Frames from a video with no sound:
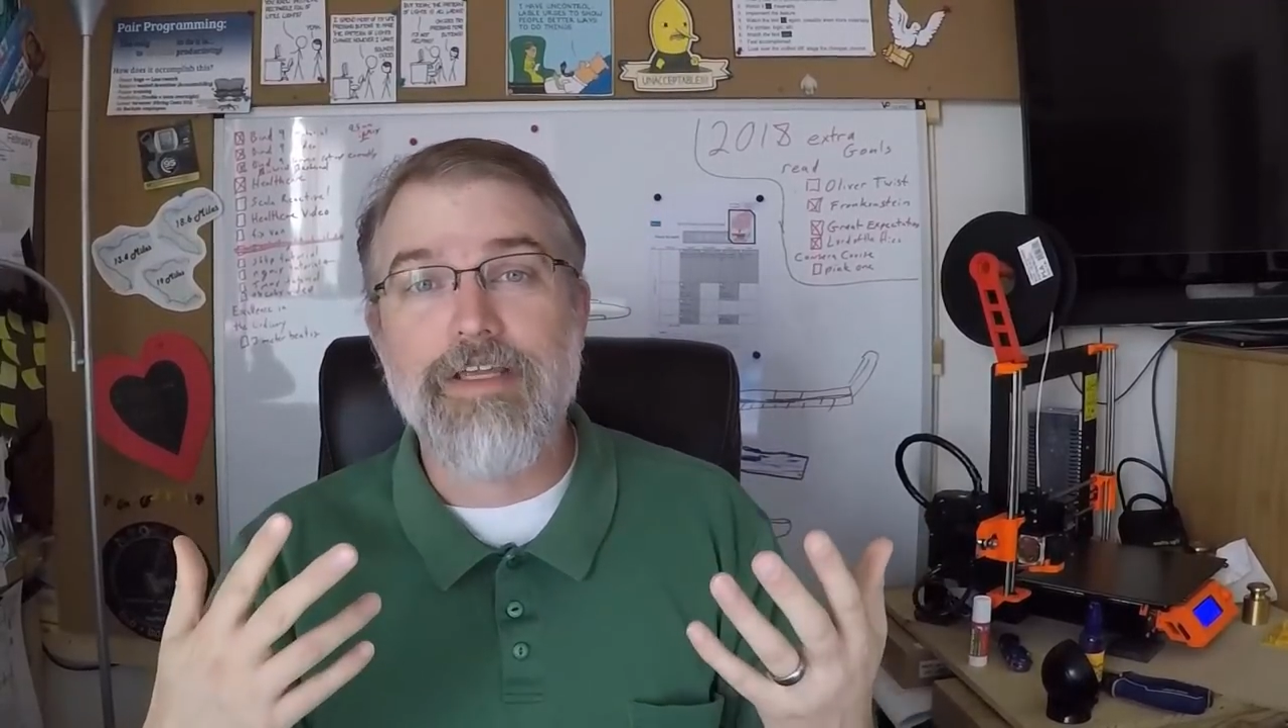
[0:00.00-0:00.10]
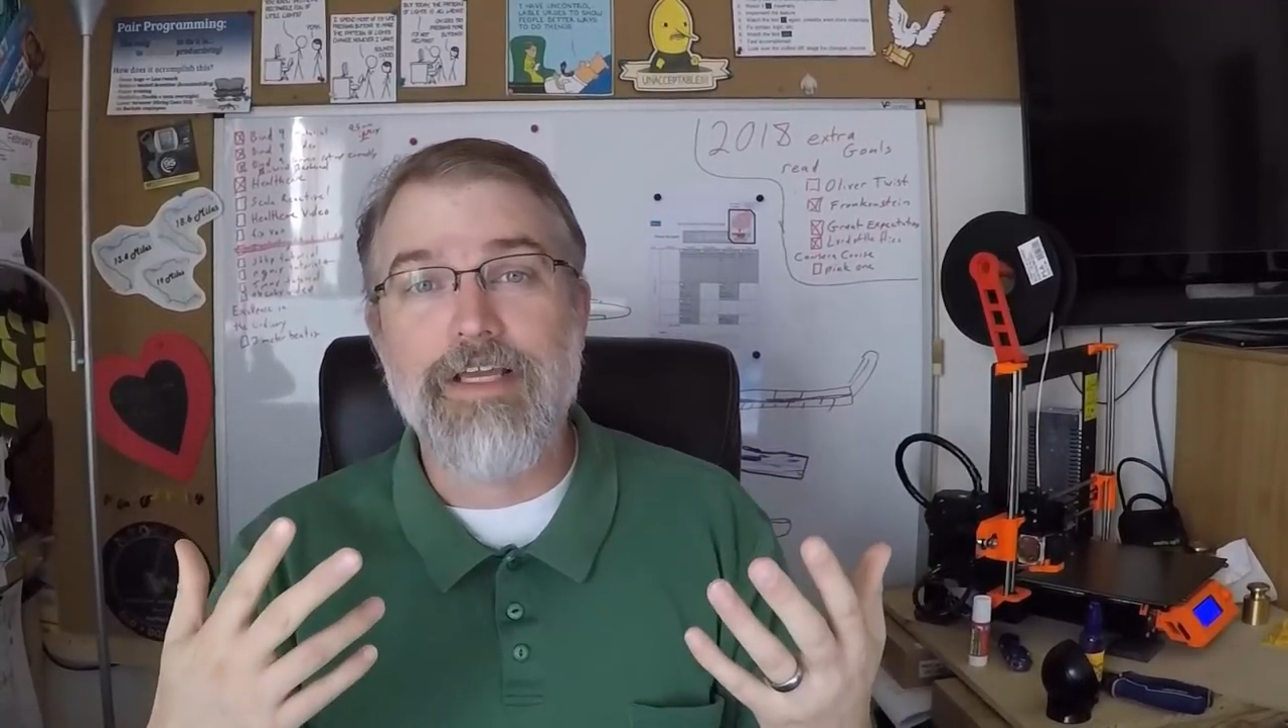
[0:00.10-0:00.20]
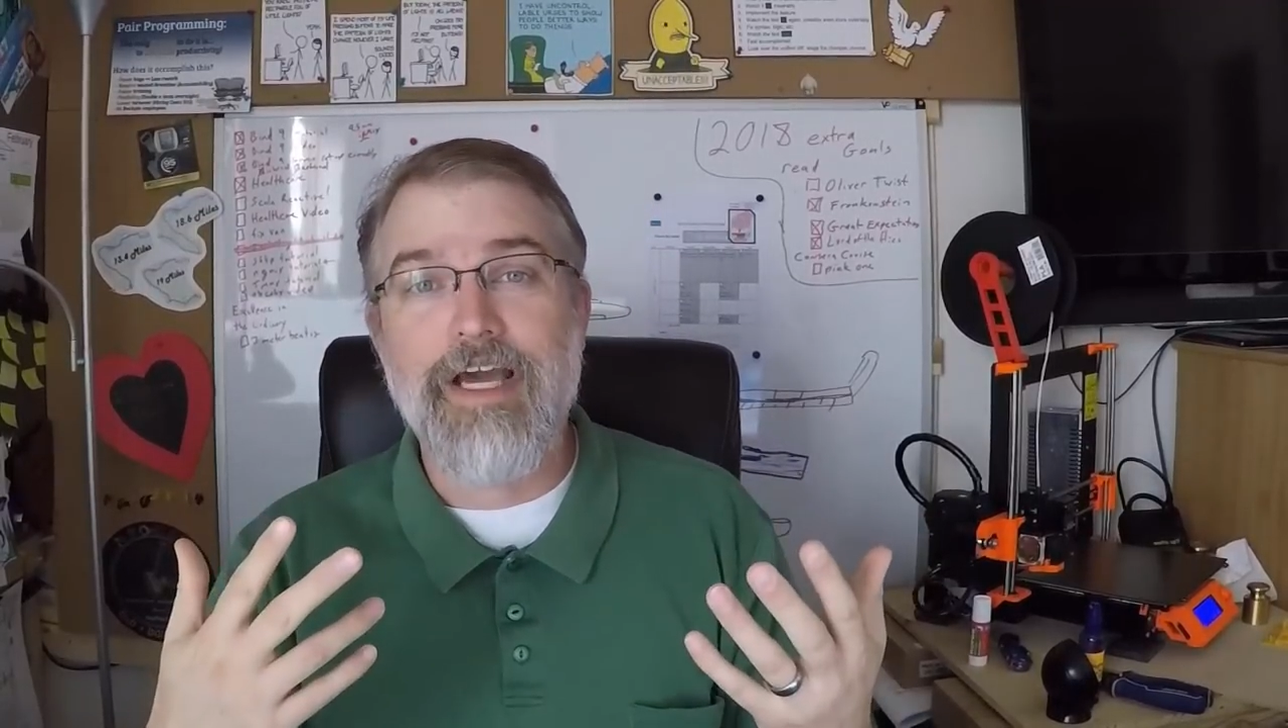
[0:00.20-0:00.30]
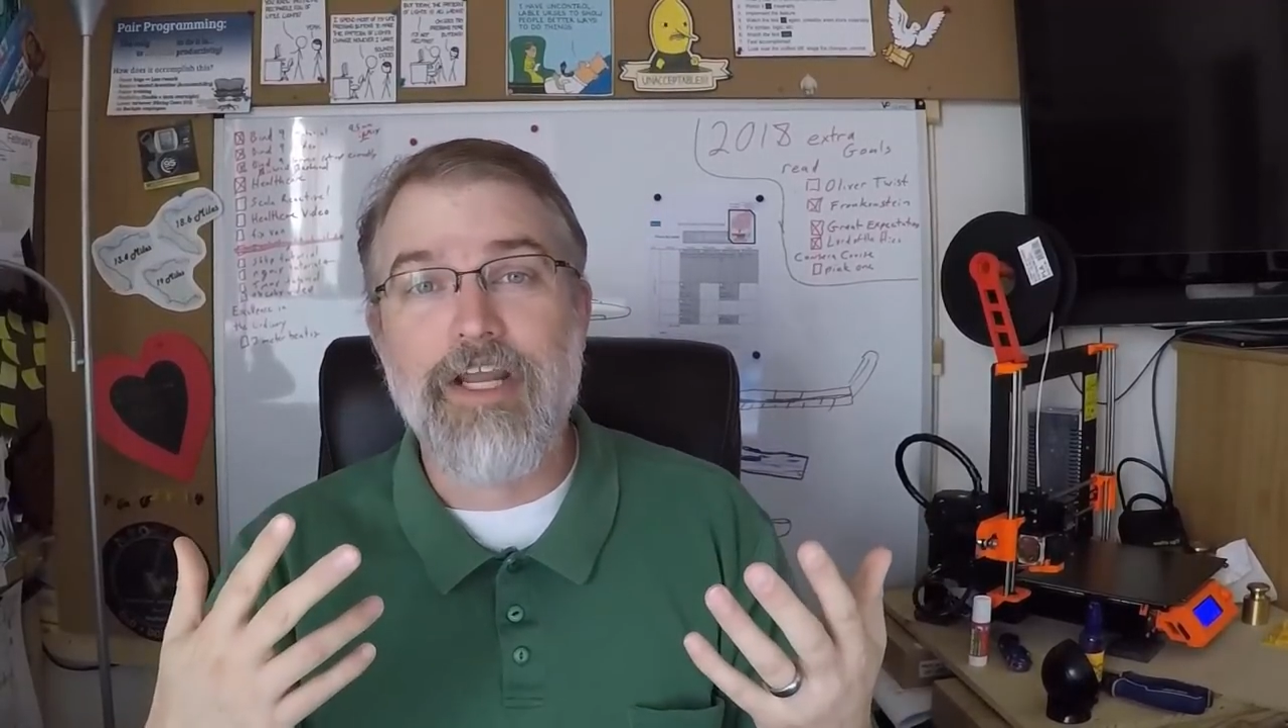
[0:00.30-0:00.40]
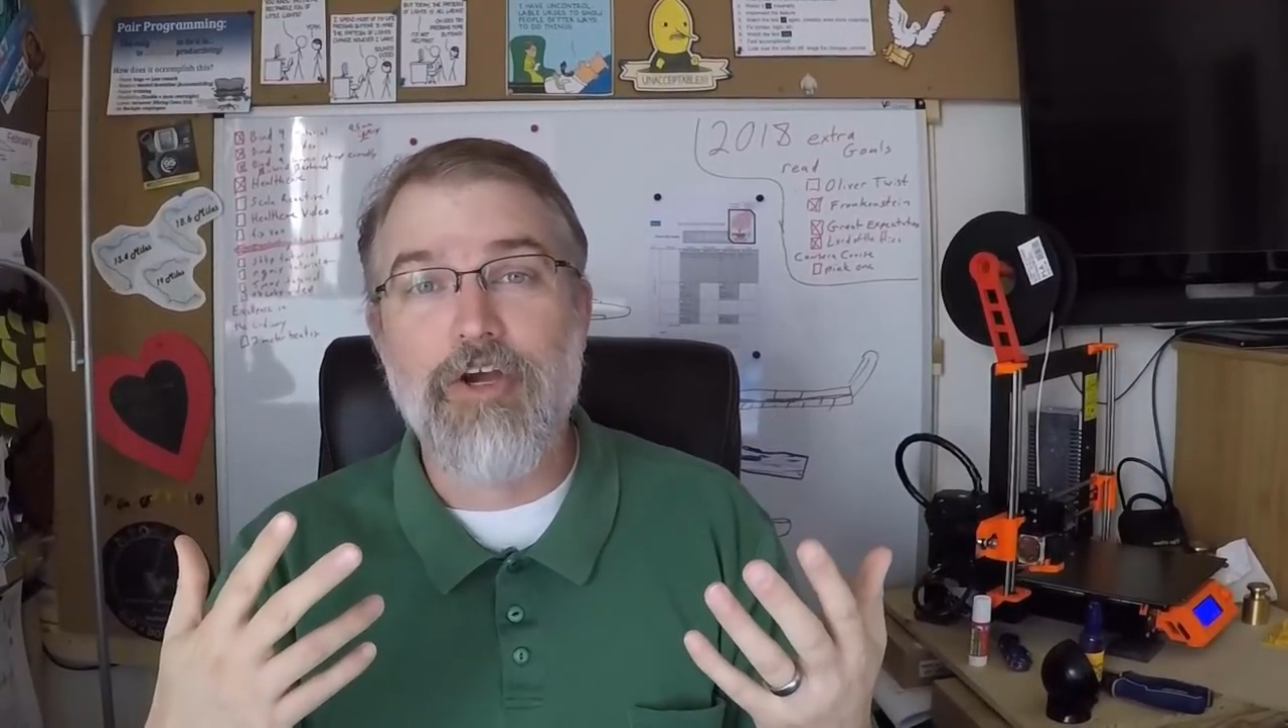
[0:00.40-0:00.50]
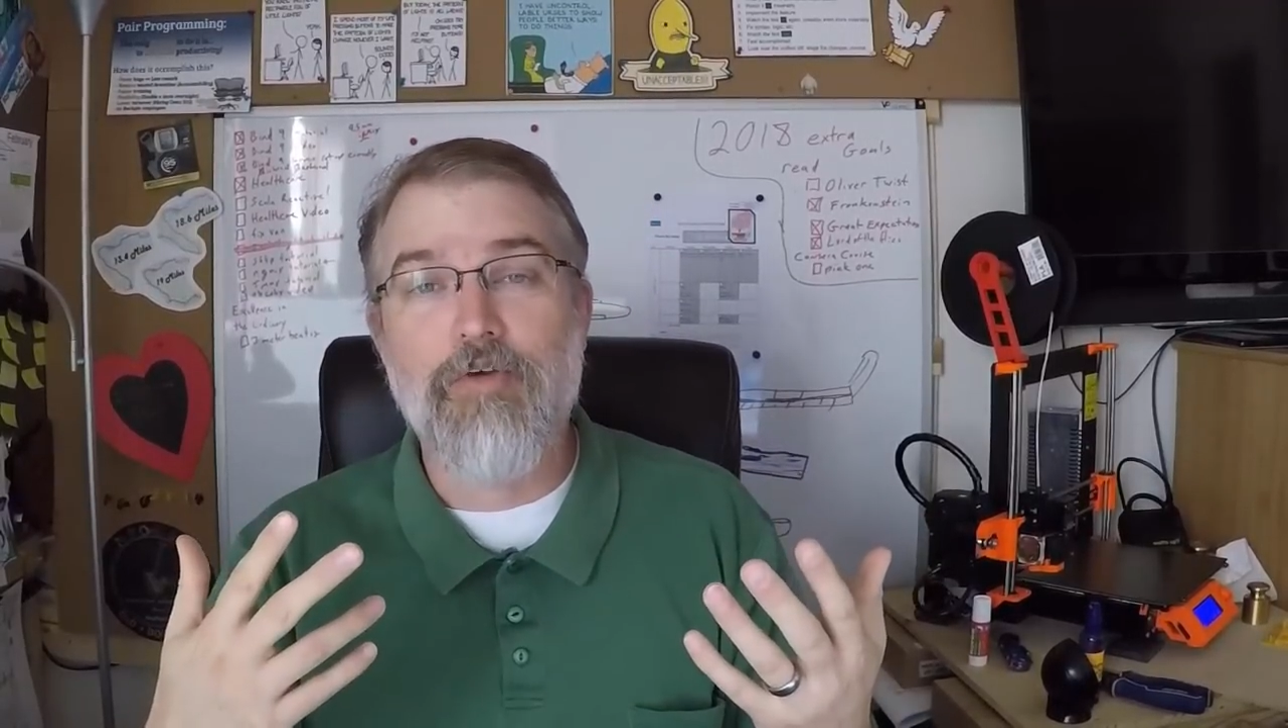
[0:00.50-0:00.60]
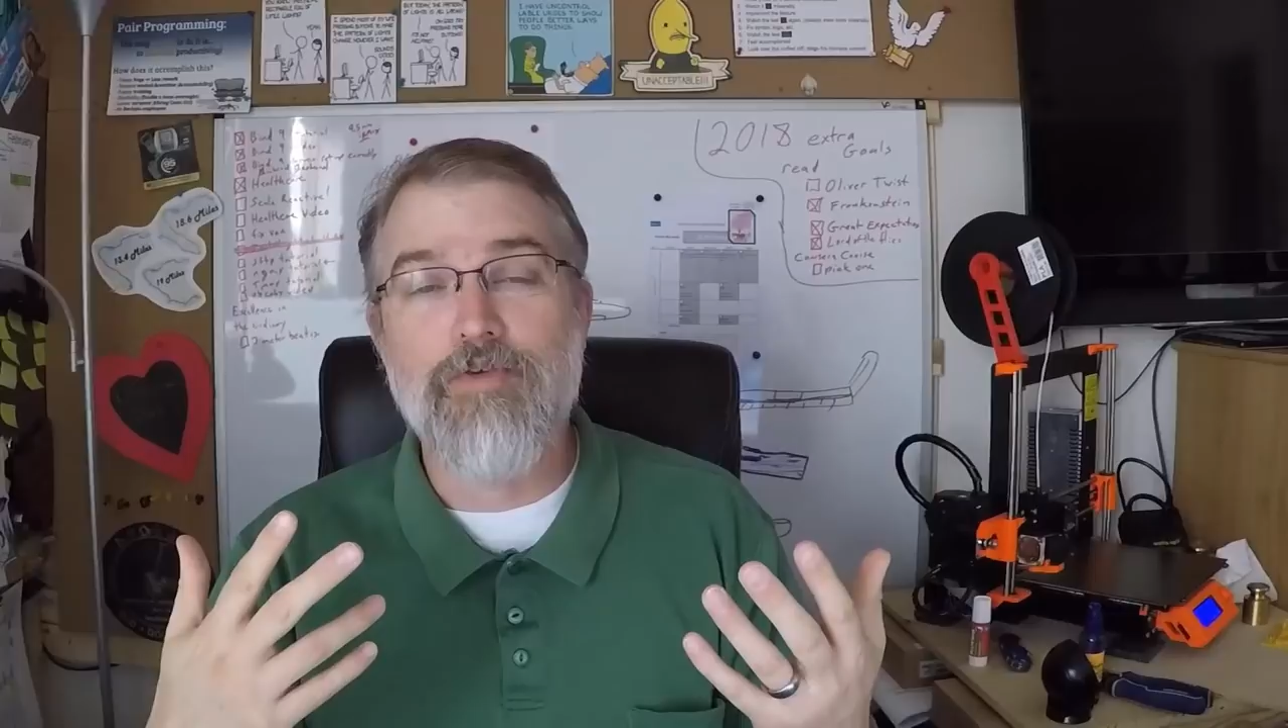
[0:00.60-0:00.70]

and kind of go through